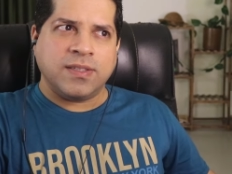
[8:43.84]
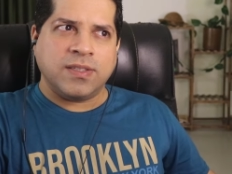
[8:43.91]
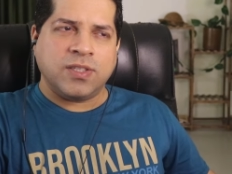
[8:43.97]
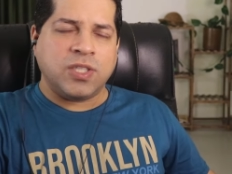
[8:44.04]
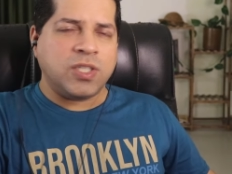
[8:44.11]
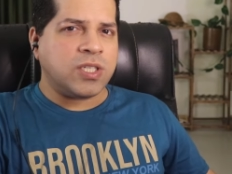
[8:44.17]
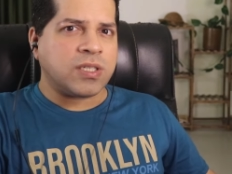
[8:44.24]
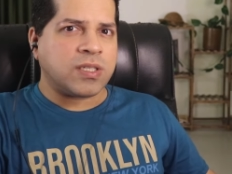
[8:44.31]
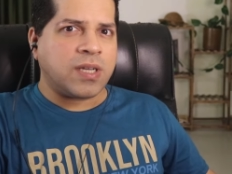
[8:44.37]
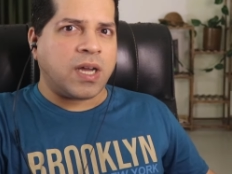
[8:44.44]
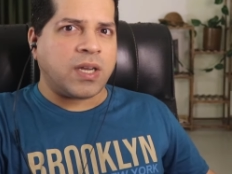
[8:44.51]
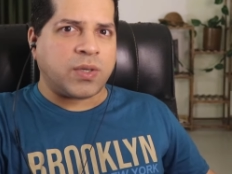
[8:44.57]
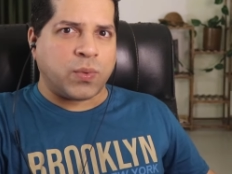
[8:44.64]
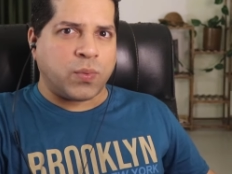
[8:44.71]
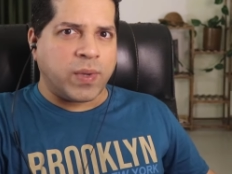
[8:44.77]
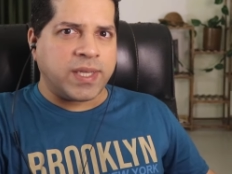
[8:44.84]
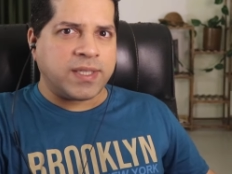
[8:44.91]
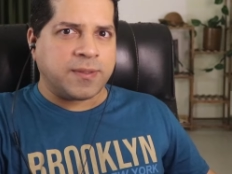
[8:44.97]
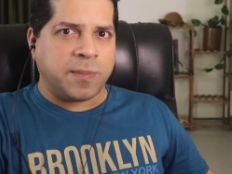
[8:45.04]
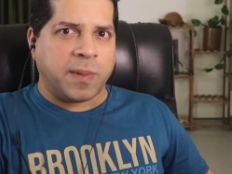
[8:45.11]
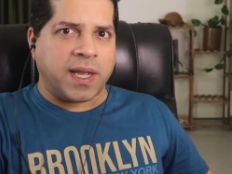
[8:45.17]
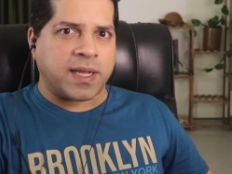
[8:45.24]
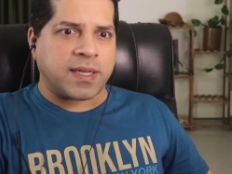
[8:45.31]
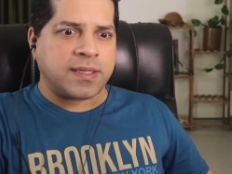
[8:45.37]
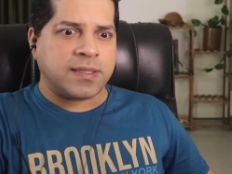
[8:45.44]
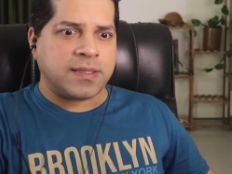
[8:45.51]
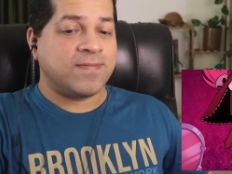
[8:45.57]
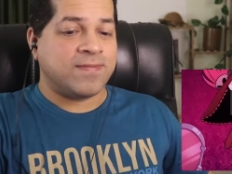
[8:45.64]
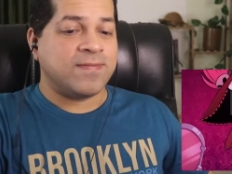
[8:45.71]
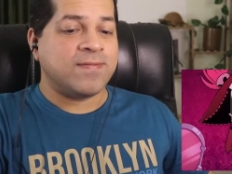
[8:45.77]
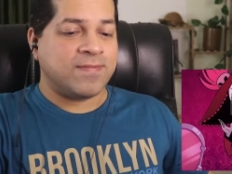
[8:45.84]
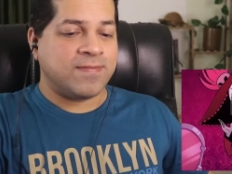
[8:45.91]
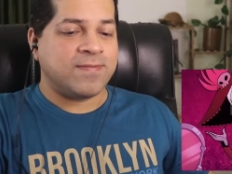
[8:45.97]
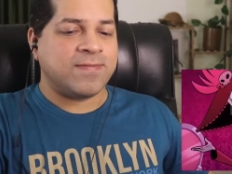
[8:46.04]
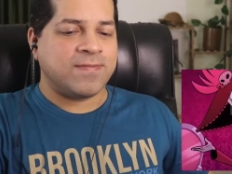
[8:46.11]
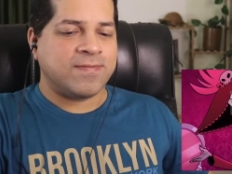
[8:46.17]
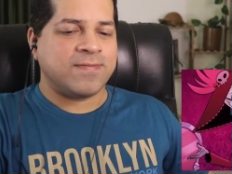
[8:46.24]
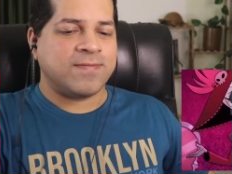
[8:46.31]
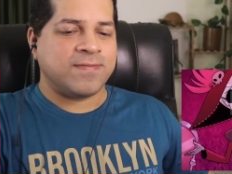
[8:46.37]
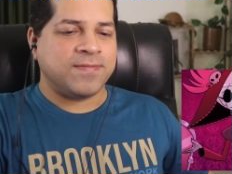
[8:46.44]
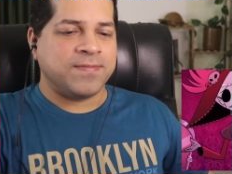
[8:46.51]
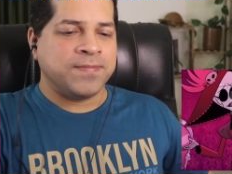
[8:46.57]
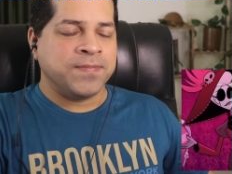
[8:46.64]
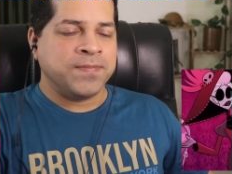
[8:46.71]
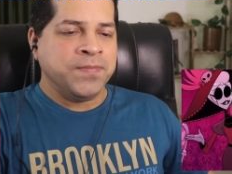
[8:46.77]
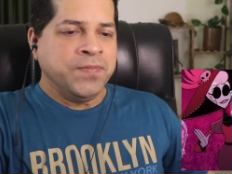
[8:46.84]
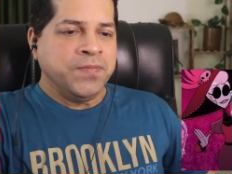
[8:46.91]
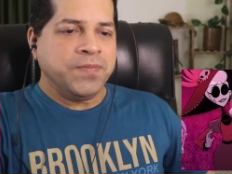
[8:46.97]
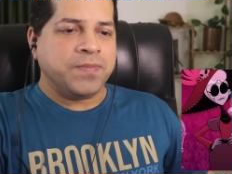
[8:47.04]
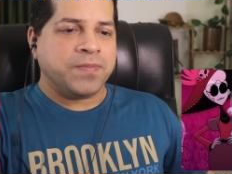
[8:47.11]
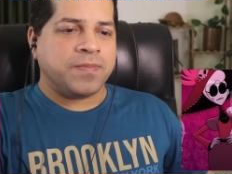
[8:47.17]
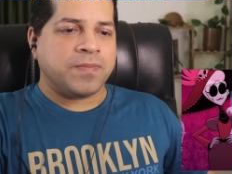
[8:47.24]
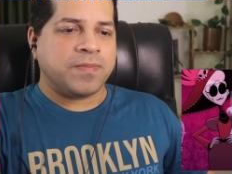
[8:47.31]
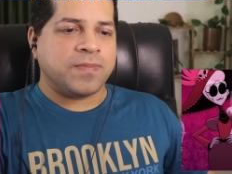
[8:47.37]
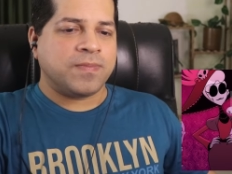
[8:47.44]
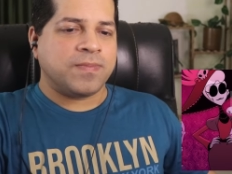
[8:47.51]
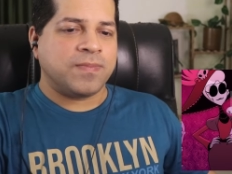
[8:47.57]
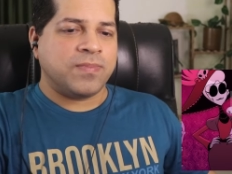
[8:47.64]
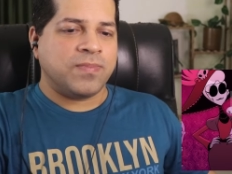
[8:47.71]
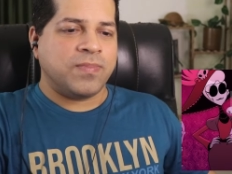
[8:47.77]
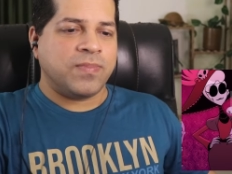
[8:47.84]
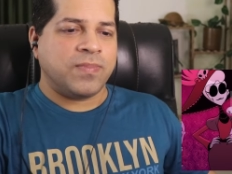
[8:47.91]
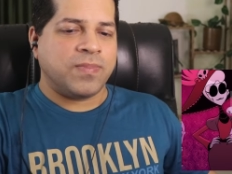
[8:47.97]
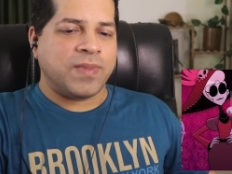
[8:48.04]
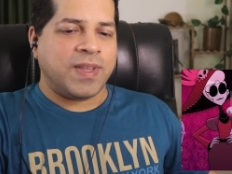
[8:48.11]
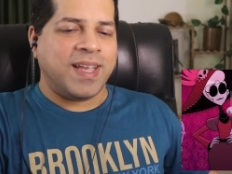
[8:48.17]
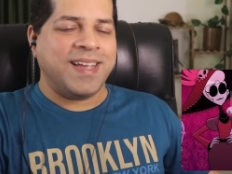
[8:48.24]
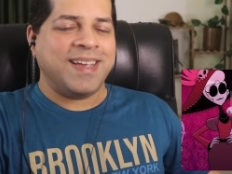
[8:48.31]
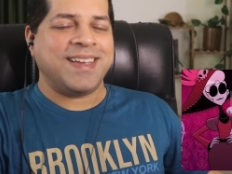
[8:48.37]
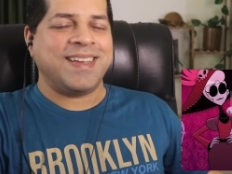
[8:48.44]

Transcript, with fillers: She just got her wings back. How does that make you feel? Mm, just...